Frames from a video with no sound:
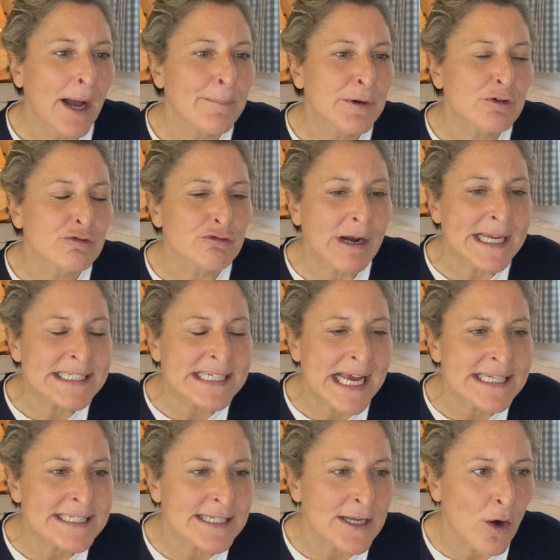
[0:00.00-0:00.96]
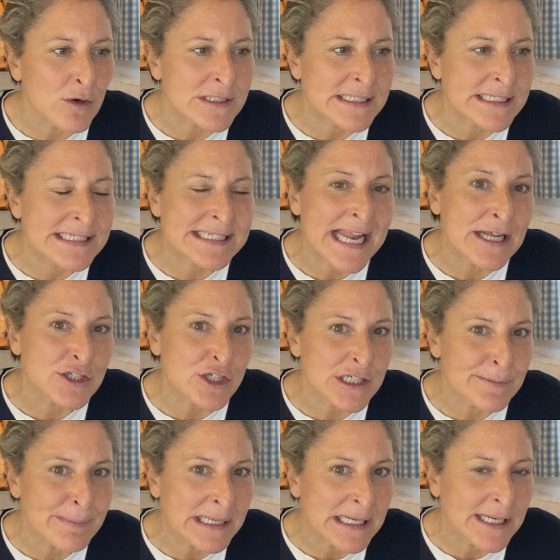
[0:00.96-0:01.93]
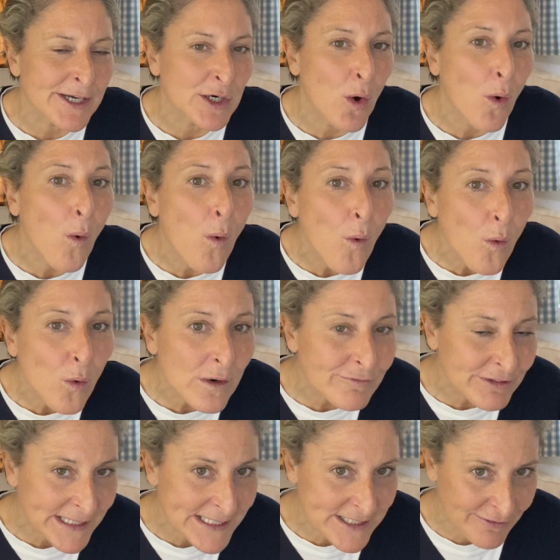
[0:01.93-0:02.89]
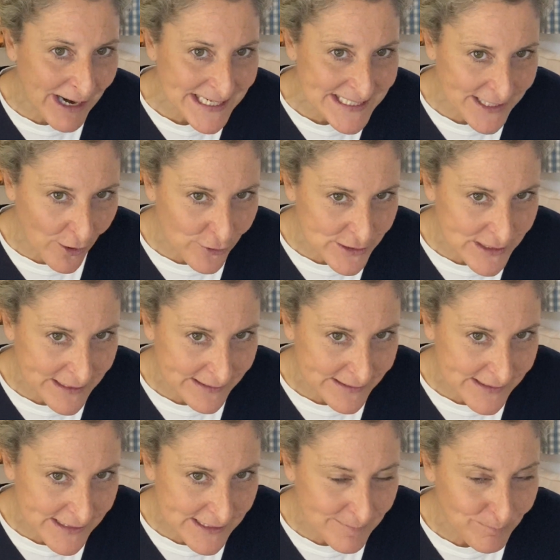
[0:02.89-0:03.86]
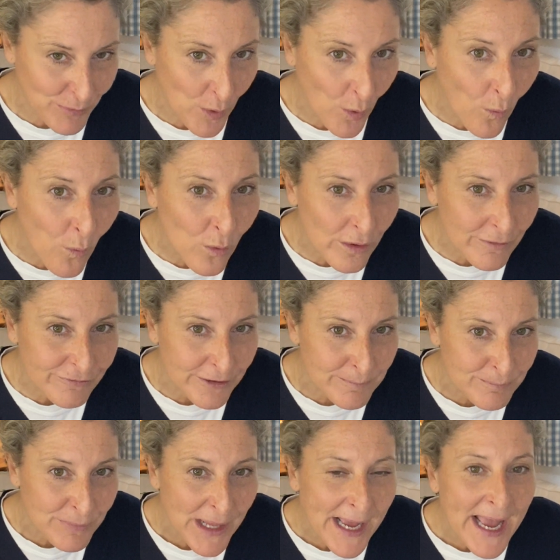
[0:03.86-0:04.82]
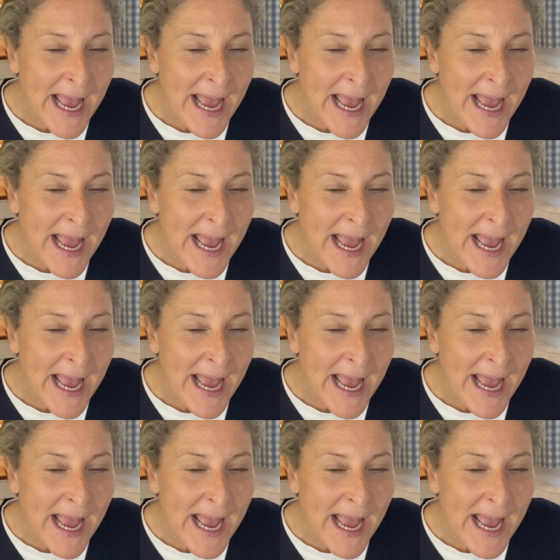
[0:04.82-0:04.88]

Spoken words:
Great antioxidant. Now, just to be clear, all of these are antioxidants. All of them.